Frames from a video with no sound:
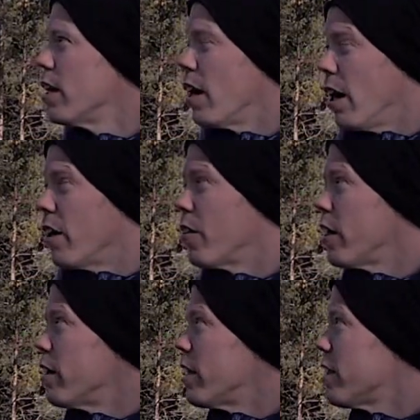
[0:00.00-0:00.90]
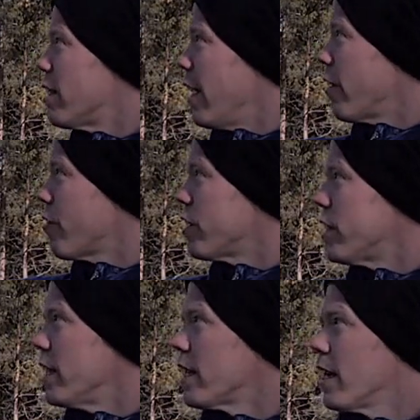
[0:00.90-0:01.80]
the end of the
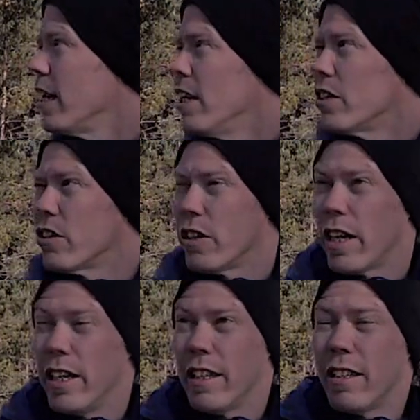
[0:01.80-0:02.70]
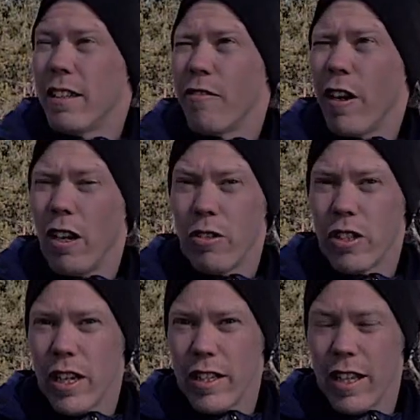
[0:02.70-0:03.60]
stick, so that it follows
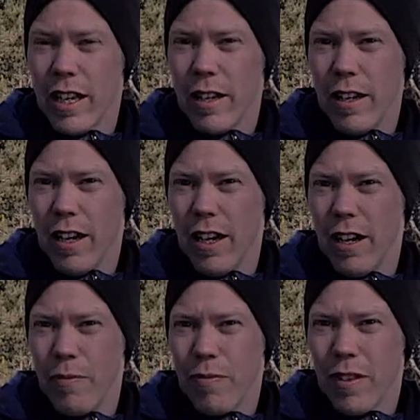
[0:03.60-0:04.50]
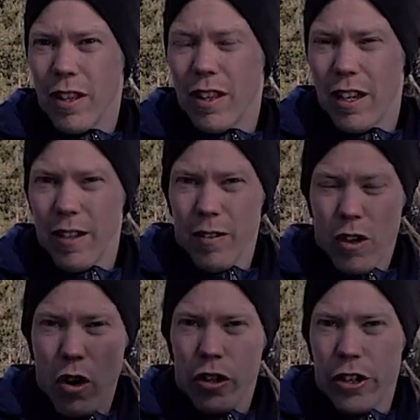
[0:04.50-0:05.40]
the
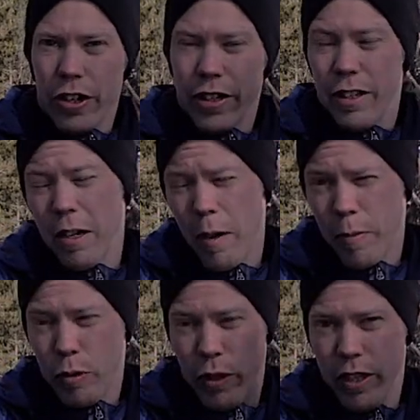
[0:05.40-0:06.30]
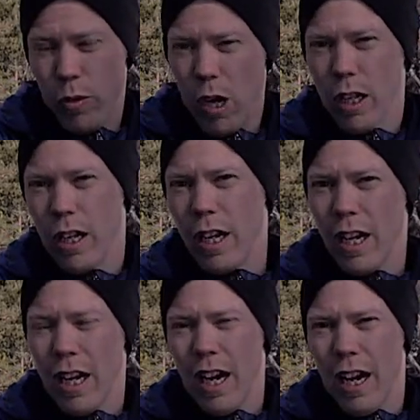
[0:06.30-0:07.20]
corner between the wall
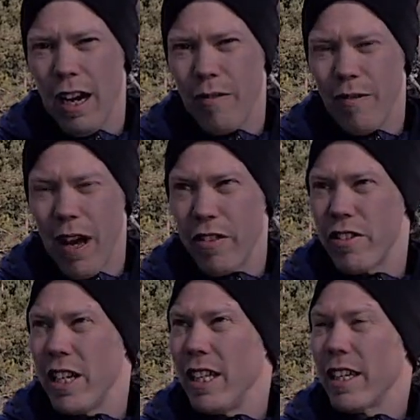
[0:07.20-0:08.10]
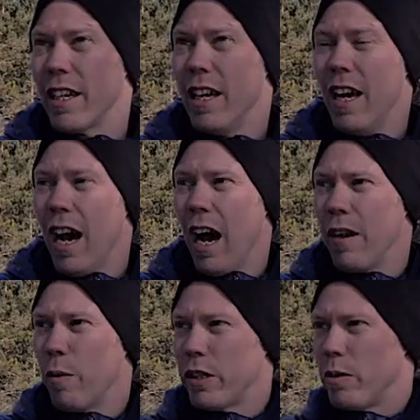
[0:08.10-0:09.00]
and the ceiling.
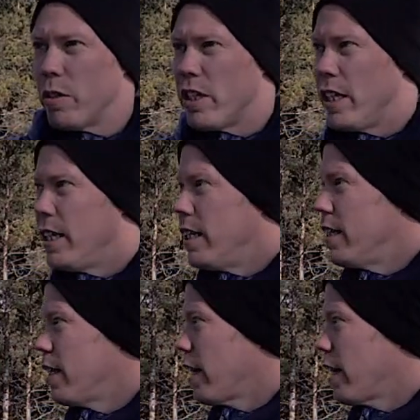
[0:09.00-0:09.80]
And what you will see is